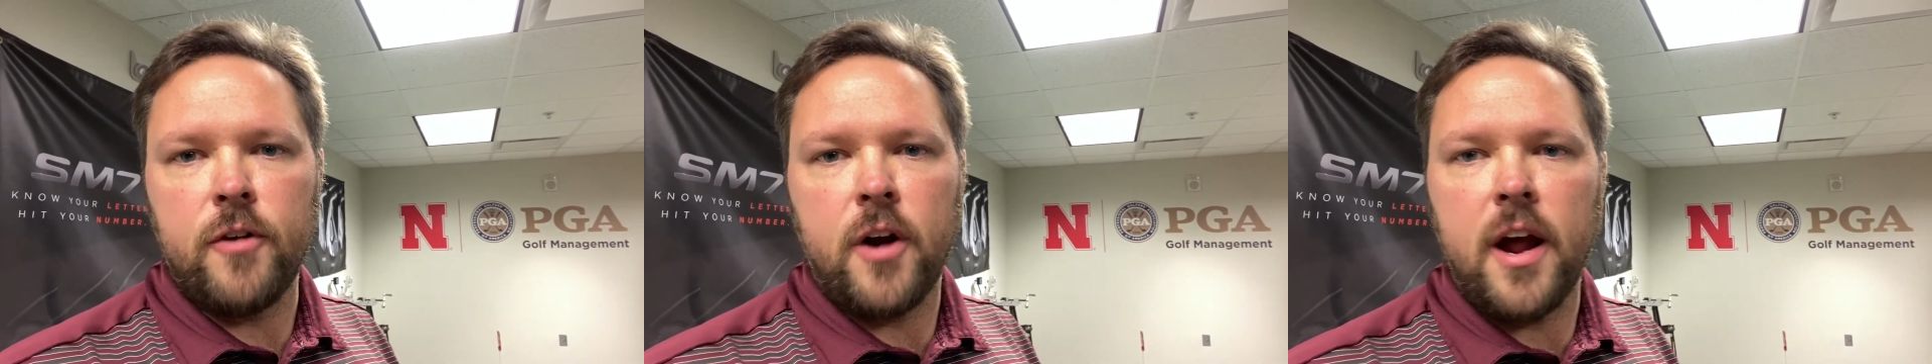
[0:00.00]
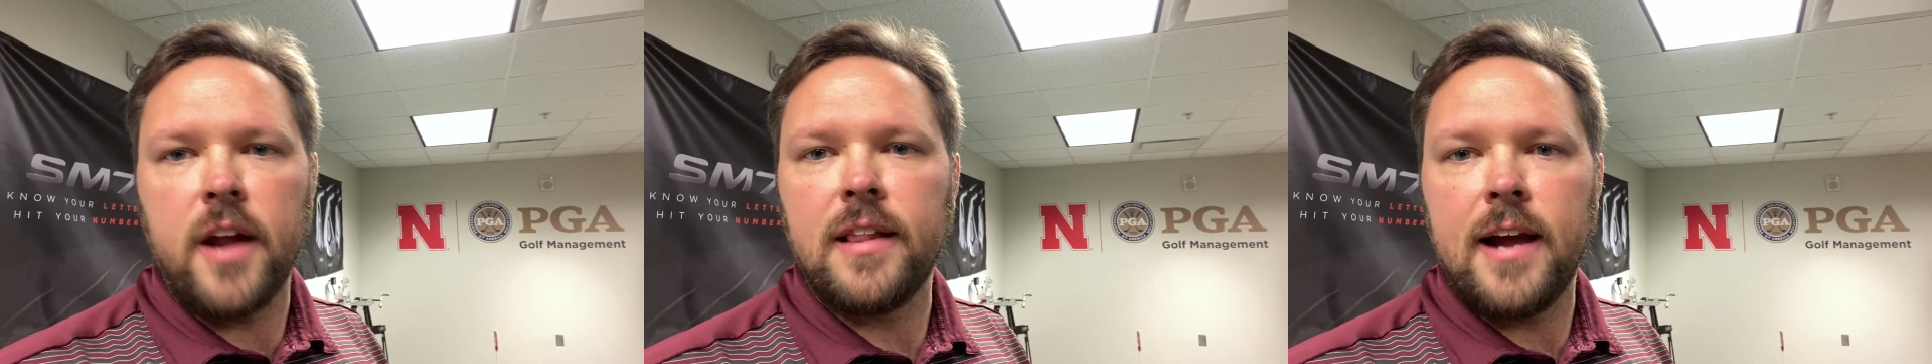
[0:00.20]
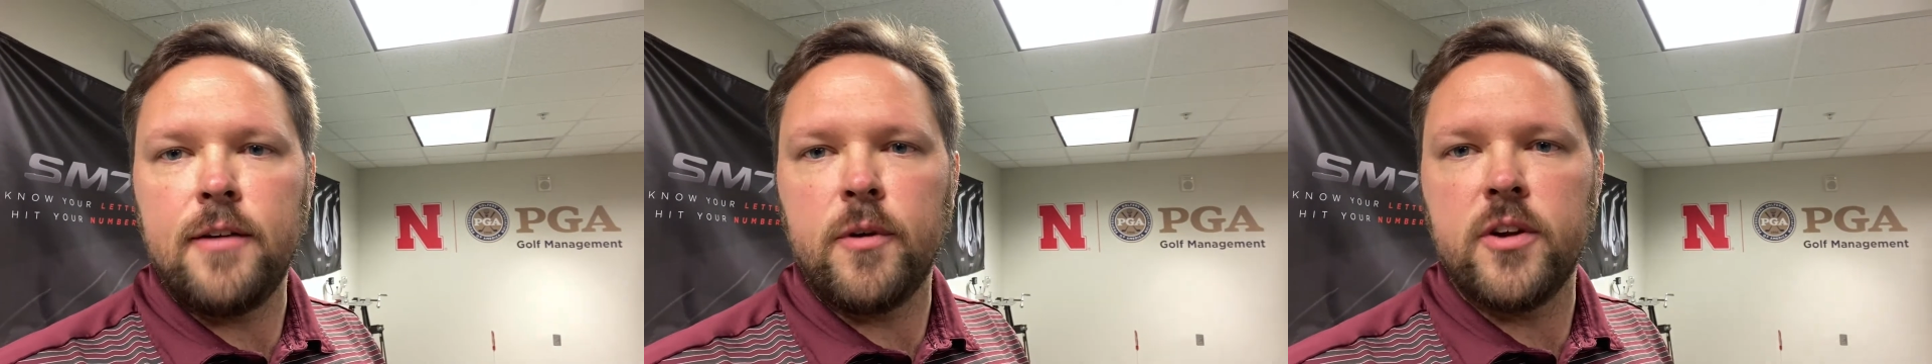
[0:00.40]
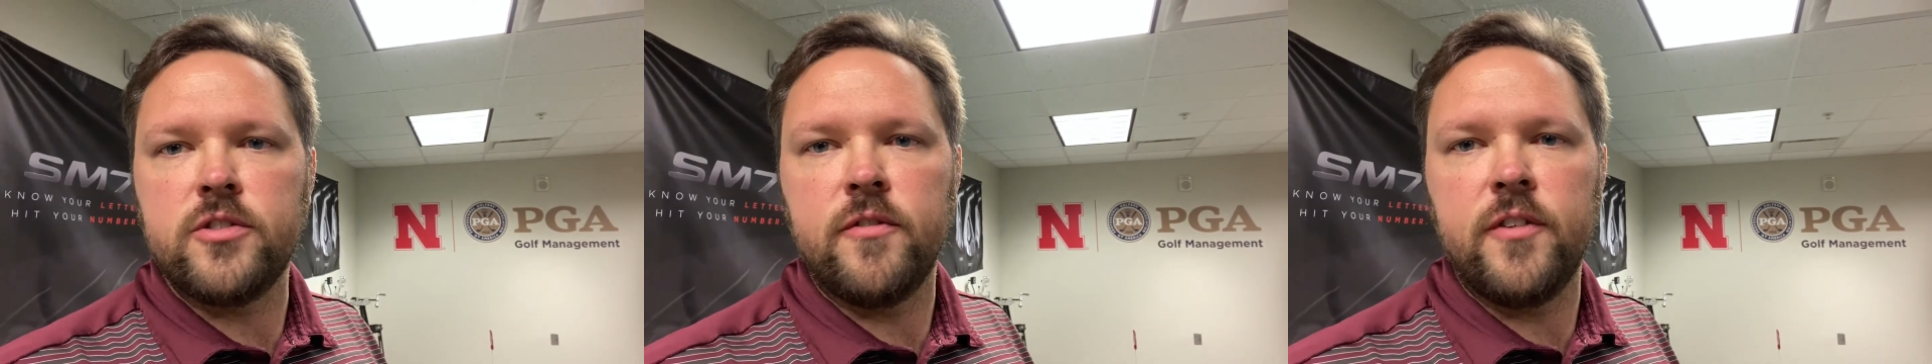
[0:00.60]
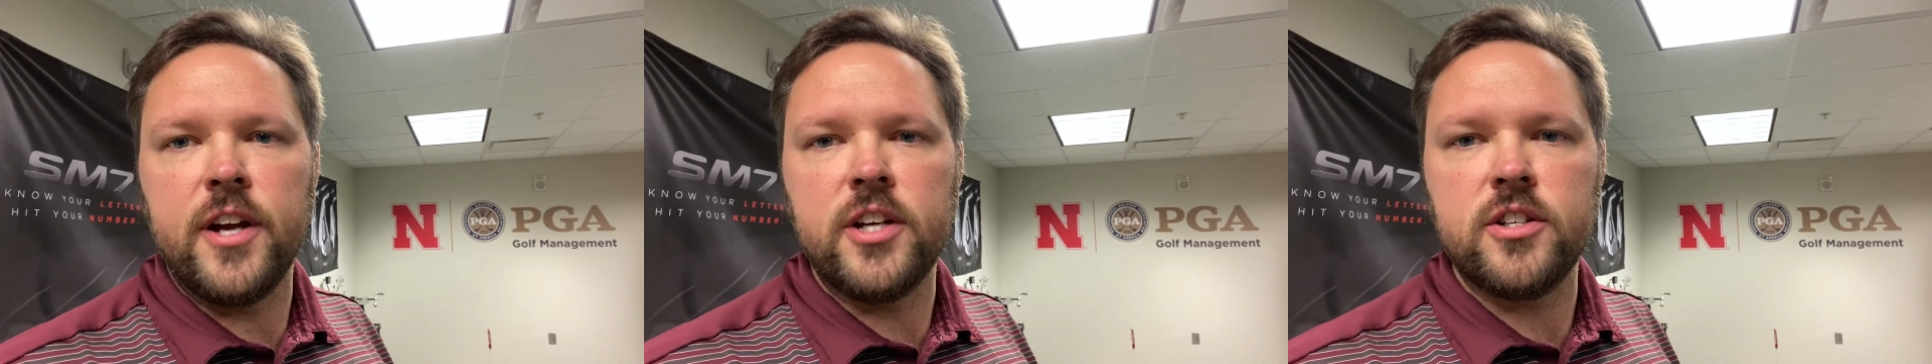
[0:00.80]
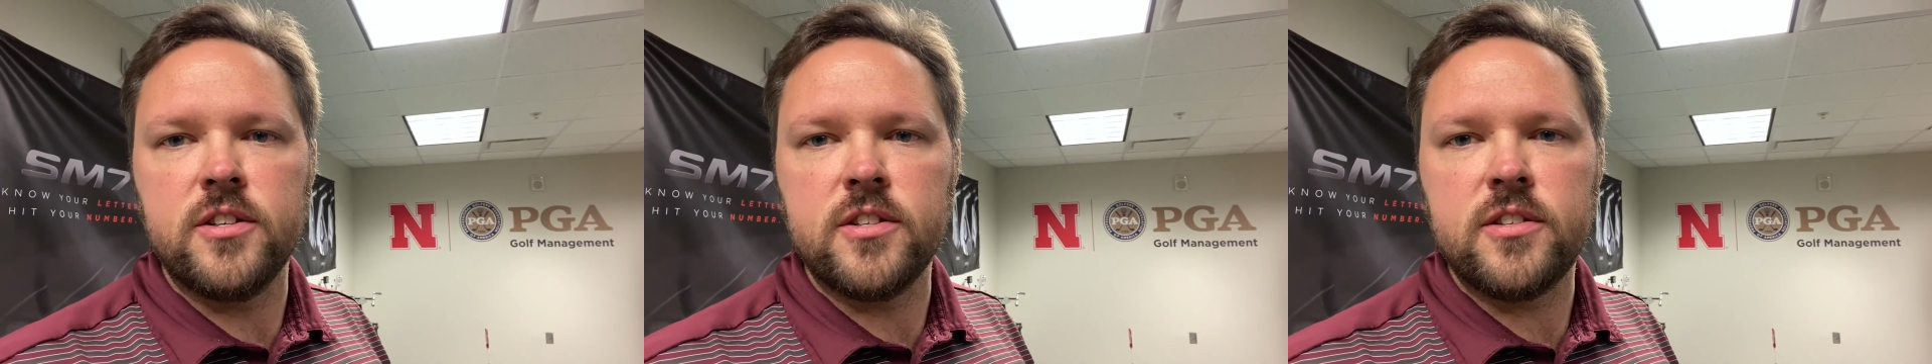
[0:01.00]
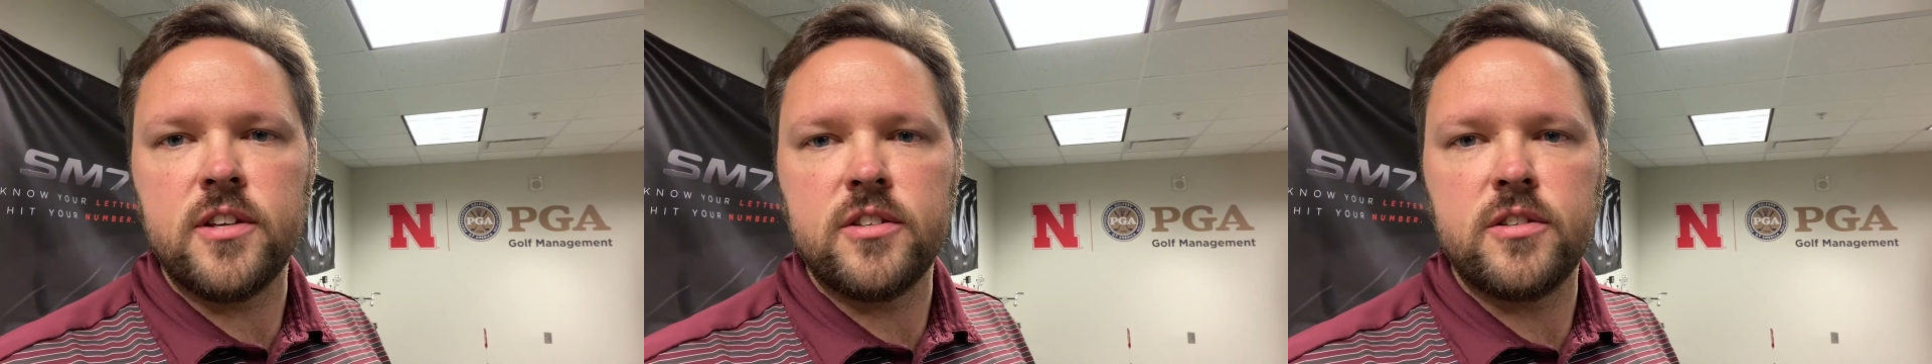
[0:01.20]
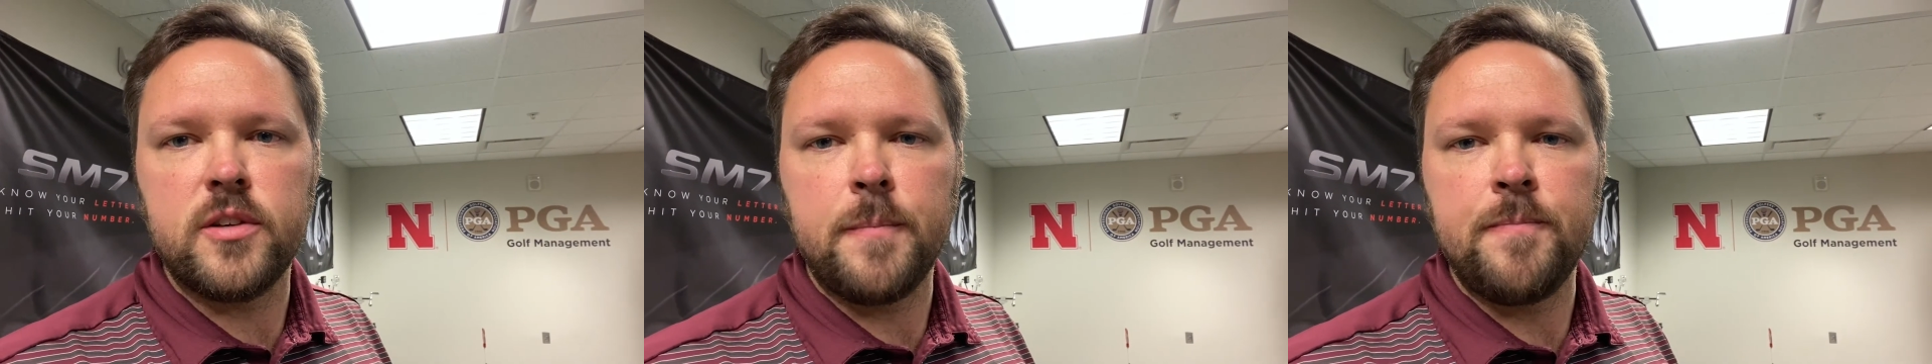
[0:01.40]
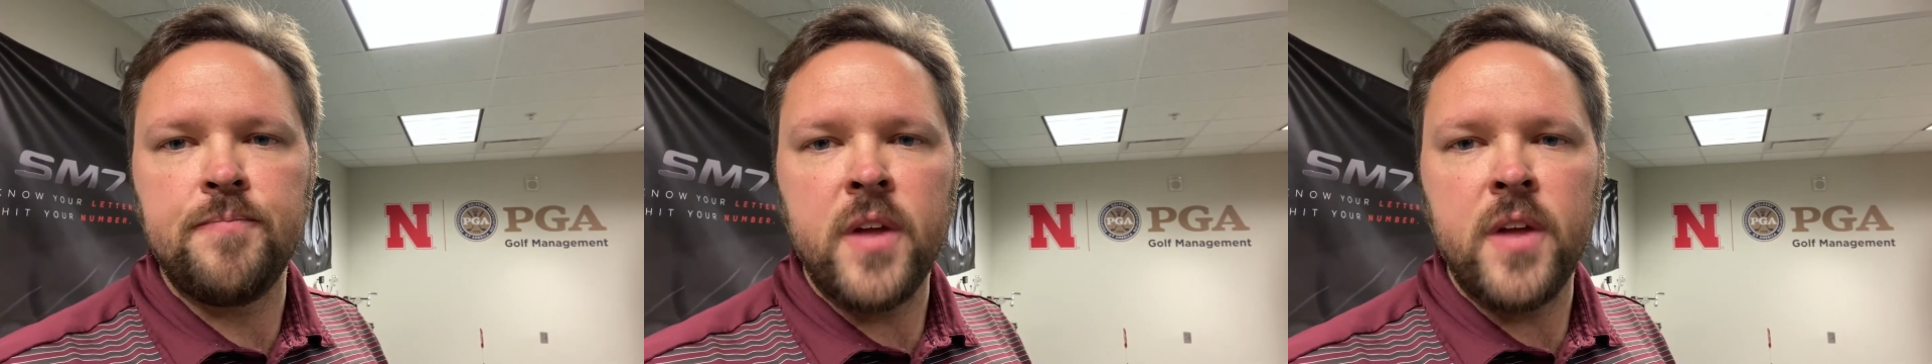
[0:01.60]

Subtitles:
an online reservation system